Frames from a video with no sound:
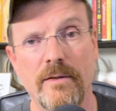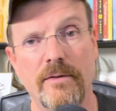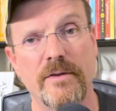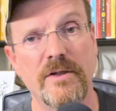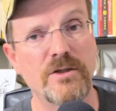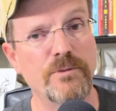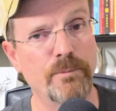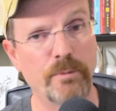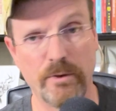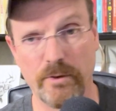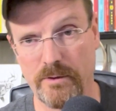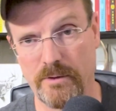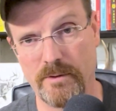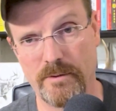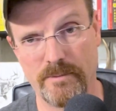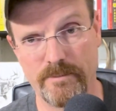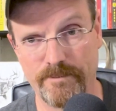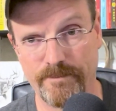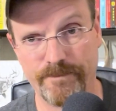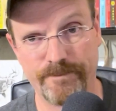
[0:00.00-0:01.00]
This book
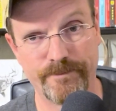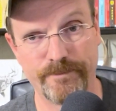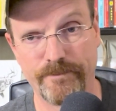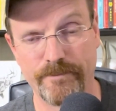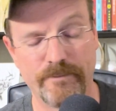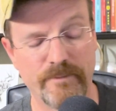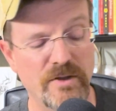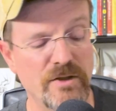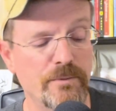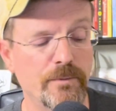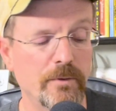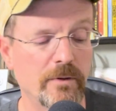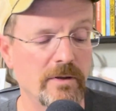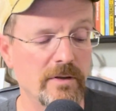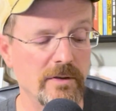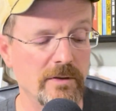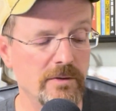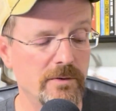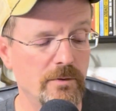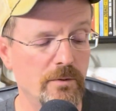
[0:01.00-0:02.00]

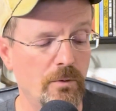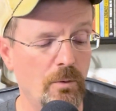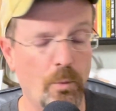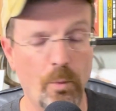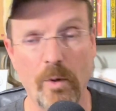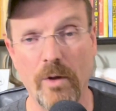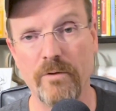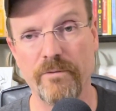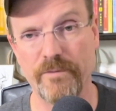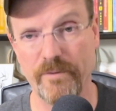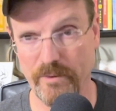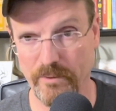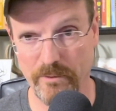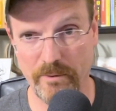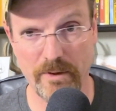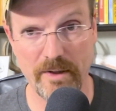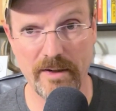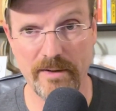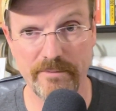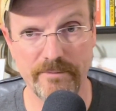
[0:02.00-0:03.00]
is well
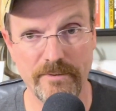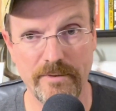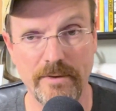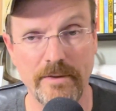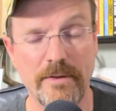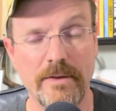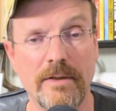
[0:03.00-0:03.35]
photographed.